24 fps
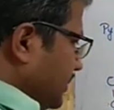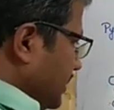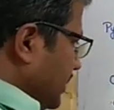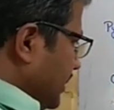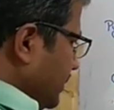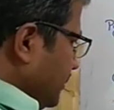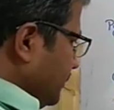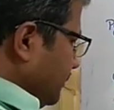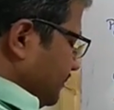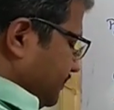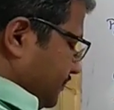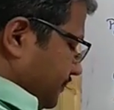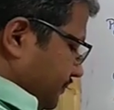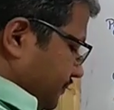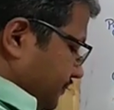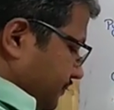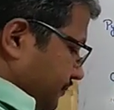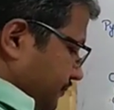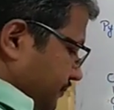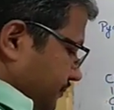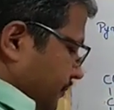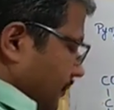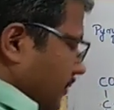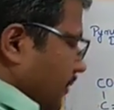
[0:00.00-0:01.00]
then
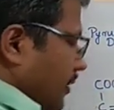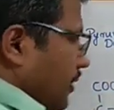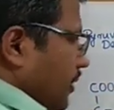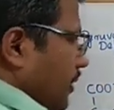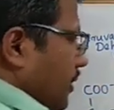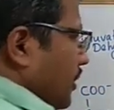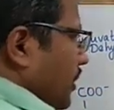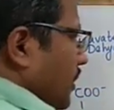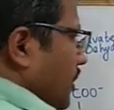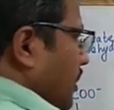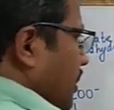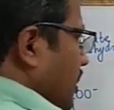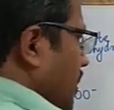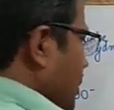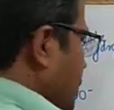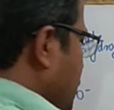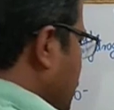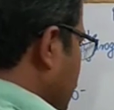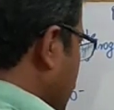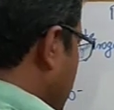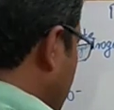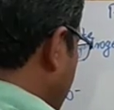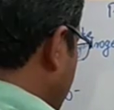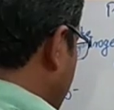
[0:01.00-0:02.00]

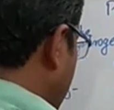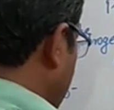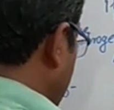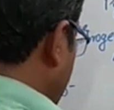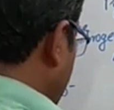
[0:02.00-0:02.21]
it will be